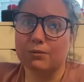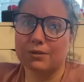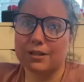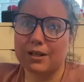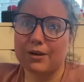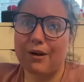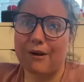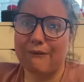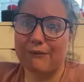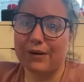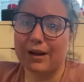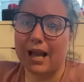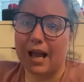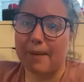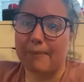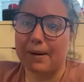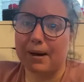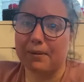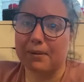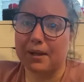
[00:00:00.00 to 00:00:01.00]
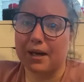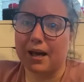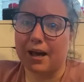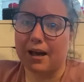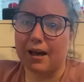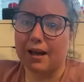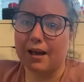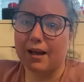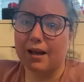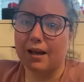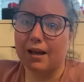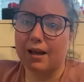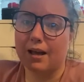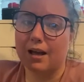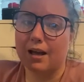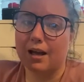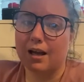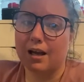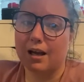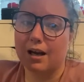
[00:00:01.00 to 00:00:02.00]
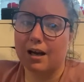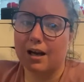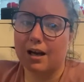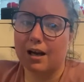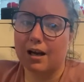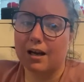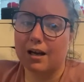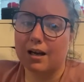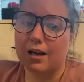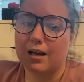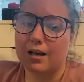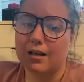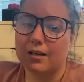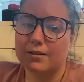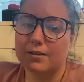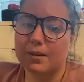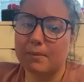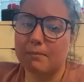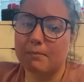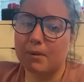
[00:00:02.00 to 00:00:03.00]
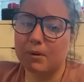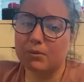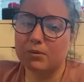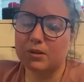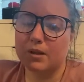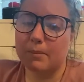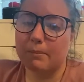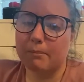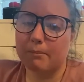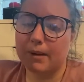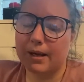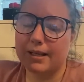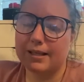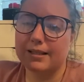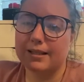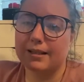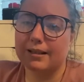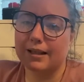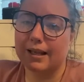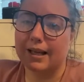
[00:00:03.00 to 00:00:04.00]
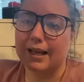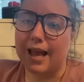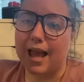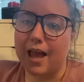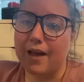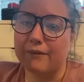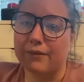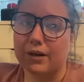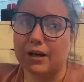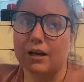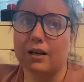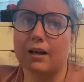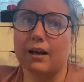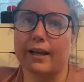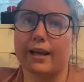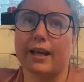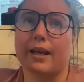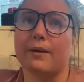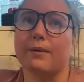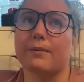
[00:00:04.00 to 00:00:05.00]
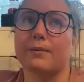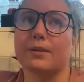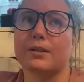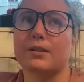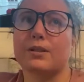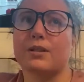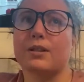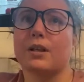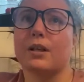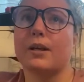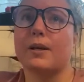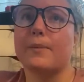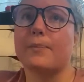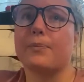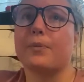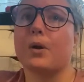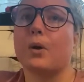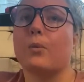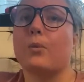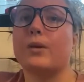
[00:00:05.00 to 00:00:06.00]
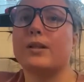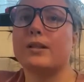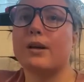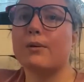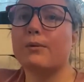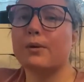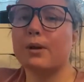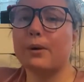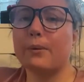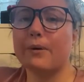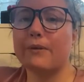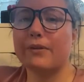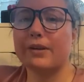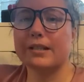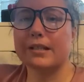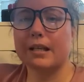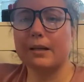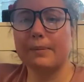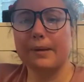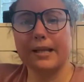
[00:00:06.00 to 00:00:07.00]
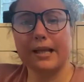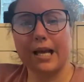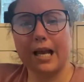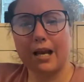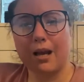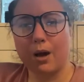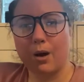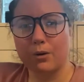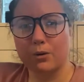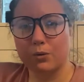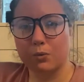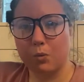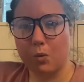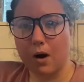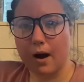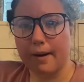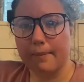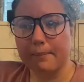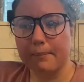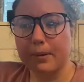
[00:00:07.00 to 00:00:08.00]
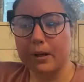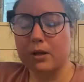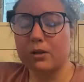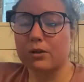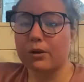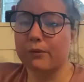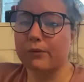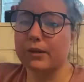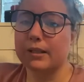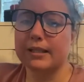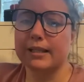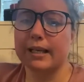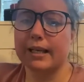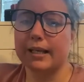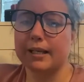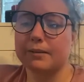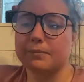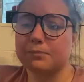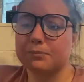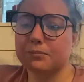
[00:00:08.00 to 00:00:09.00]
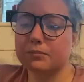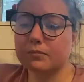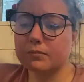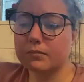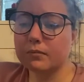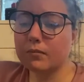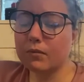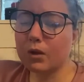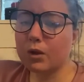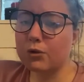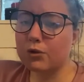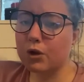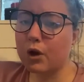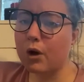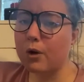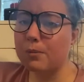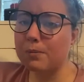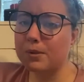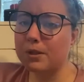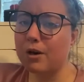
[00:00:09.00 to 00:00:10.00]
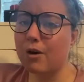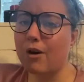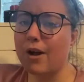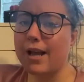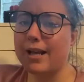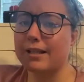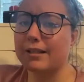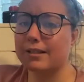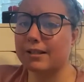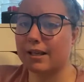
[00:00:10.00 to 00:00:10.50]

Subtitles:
did I forget about that? It's the most amazing thing ever. Like, it was... We don't know if it's going to be their last one, because obviously Tom died.